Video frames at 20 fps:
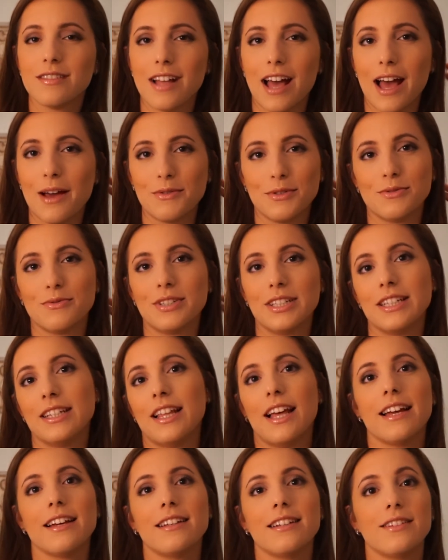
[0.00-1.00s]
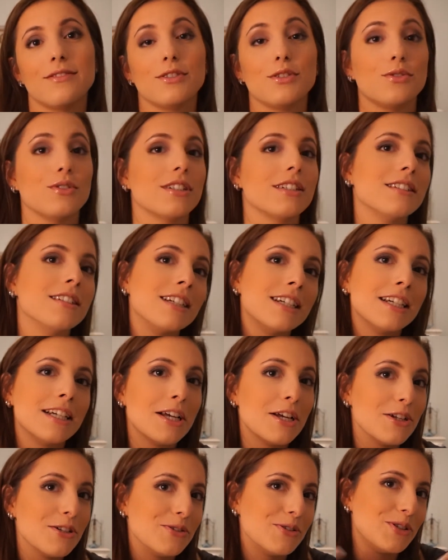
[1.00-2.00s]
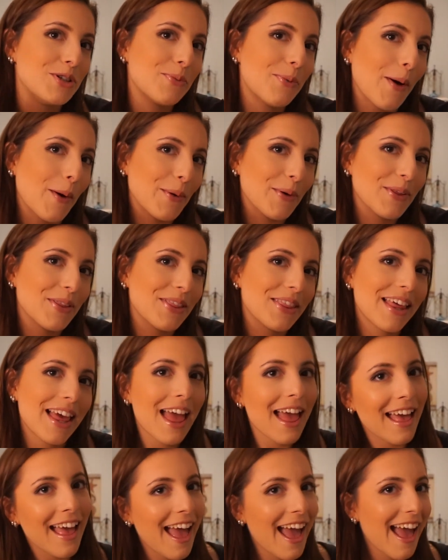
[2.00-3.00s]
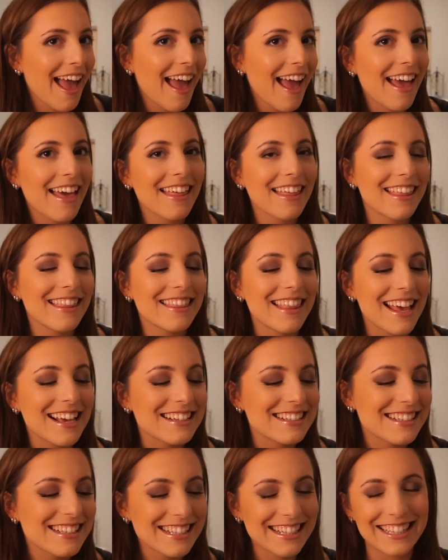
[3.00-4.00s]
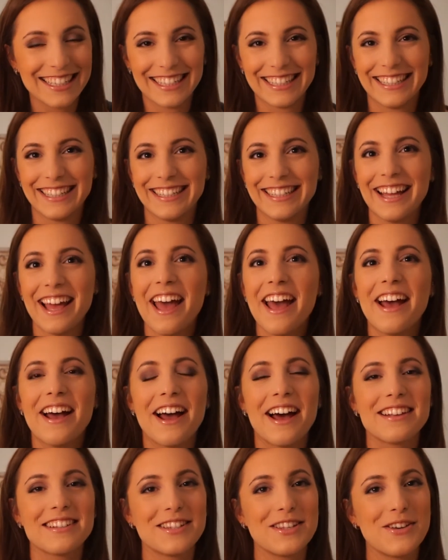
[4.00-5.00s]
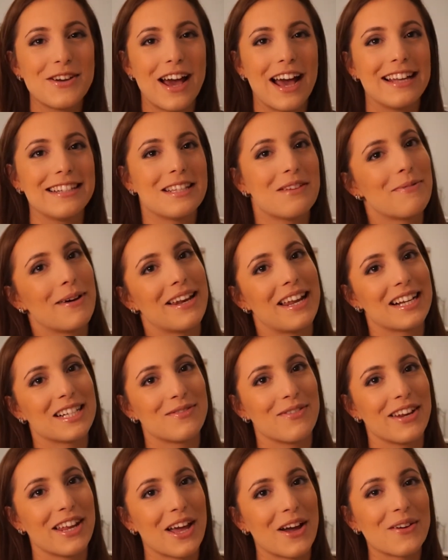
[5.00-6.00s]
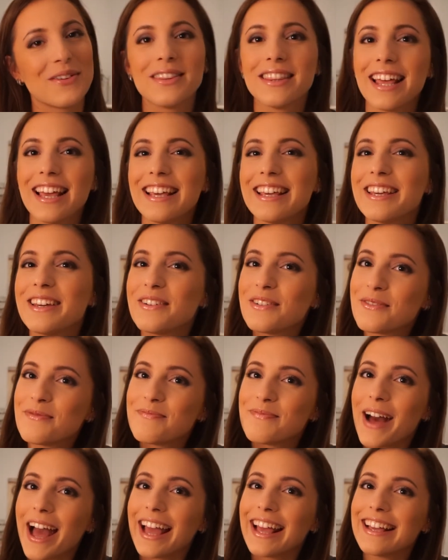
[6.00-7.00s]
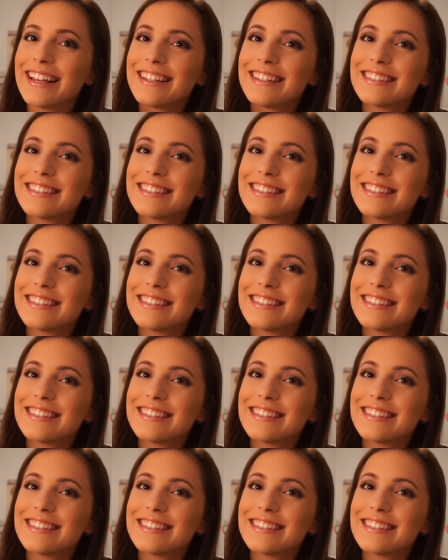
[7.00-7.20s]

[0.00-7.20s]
I would really like it if you could do both. Thanks. I'll see you guys in my next video. Thank you. Bye.